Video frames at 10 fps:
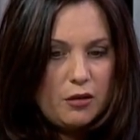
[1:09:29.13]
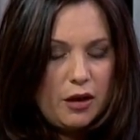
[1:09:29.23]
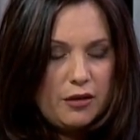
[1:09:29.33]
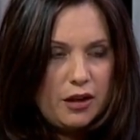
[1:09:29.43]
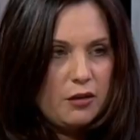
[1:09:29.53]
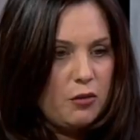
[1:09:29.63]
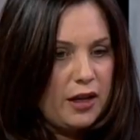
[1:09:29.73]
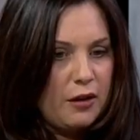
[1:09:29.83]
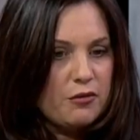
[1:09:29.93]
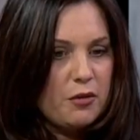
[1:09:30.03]
I think
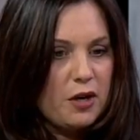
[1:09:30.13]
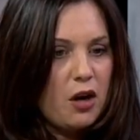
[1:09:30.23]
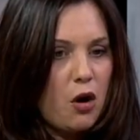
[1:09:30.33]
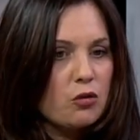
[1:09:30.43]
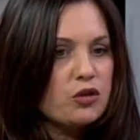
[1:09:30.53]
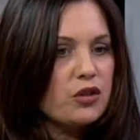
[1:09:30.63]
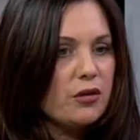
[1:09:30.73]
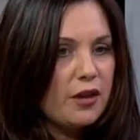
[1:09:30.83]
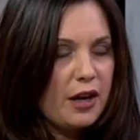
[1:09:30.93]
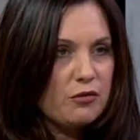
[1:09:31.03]
we come from a
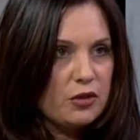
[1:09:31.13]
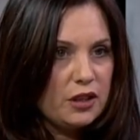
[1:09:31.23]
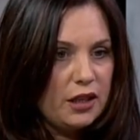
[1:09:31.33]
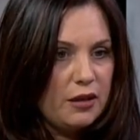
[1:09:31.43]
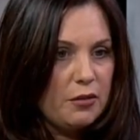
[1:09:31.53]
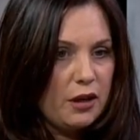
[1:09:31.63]
culture that really